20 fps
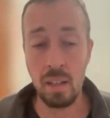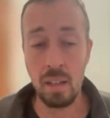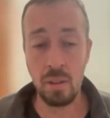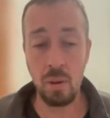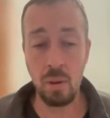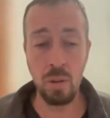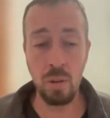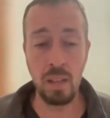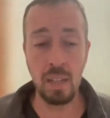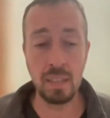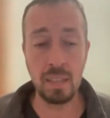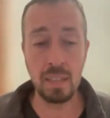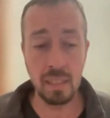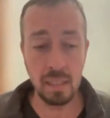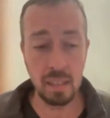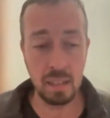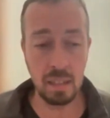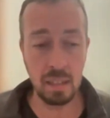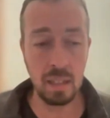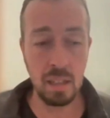the whole
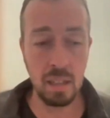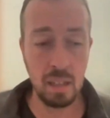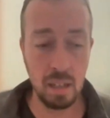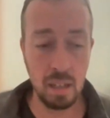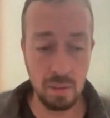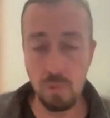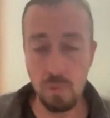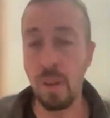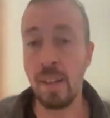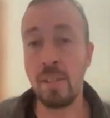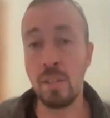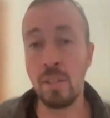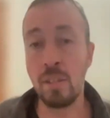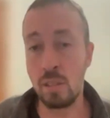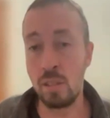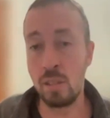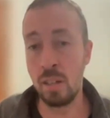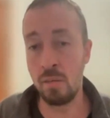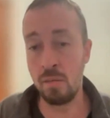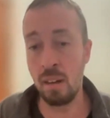idea of righteous
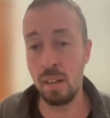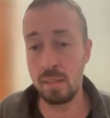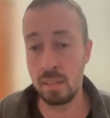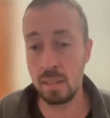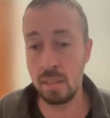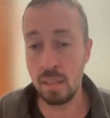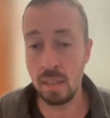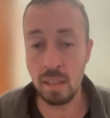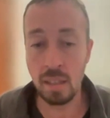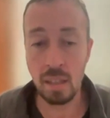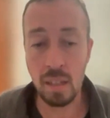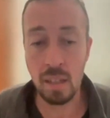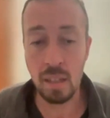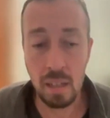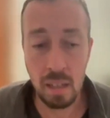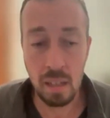generosity